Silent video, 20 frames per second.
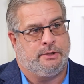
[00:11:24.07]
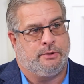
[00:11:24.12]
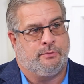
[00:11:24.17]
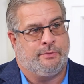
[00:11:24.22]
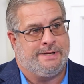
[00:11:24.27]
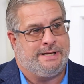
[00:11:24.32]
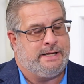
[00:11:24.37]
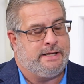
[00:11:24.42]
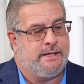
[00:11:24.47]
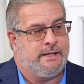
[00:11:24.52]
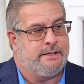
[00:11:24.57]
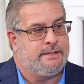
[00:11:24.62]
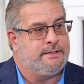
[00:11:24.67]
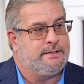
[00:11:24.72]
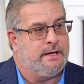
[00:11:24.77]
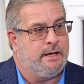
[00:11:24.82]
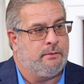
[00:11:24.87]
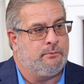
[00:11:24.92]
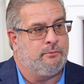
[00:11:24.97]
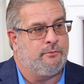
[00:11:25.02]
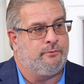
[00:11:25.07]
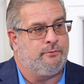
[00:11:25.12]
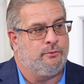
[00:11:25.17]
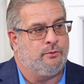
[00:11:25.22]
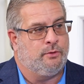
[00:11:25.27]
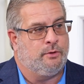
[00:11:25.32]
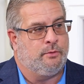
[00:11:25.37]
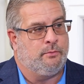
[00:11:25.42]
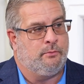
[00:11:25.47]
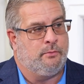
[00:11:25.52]
we needed some
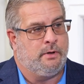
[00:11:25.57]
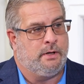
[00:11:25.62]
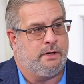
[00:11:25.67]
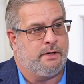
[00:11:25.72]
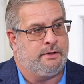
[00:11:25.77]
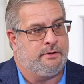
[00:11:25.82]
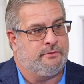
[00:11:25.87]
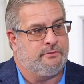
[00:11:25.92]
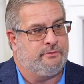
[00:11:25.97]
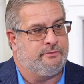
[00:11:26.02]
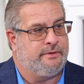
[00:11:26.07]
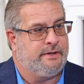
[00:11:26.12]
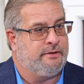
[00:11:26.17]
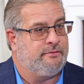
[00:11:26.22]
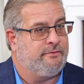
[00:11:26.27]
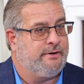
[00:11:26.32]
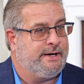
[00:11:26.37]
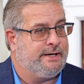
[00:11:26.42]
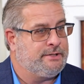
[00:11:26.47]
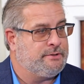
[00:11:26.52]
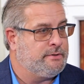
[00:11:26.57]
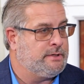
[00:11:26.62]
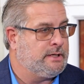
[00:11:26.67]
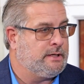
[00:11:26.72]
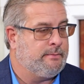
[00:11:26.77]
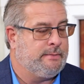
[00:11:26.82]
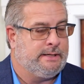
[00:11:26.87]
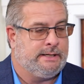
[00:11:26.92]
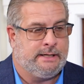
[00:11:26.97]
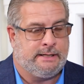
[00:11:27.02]
form of advisory
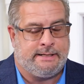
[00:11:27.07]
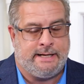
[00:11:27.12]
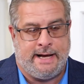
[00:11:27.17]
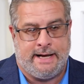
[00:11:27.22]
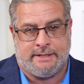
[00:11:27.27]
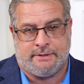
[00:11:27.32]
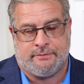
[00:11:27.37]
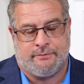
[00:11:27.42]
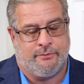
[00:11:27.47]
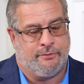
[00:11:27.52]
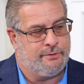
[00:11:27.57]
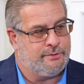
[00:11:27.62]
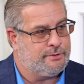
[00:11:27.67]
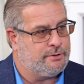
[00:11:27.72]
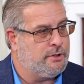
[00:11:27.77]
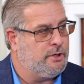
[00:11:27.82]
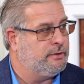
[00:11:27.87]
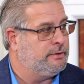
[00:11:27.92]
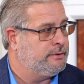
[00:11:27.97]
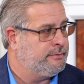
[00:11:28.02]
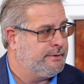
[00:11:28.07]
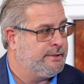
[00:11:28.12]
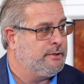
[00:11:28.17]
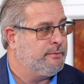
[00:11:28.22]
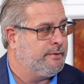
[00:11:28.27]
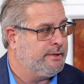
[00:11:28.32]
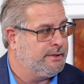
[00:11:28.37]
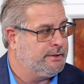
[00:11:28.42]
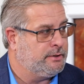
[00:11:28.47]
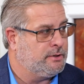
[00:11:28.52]
committee, task force, call it what you
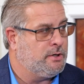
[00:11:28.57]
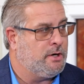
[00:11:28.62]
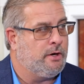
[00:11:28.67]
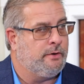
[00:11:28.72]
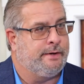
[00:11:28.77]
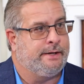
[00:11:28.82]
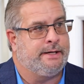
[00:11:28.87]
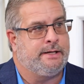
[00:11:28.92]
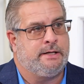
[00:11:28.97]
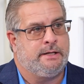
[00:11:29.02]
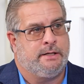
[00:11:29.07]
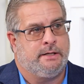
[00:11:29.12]
wanted to call it,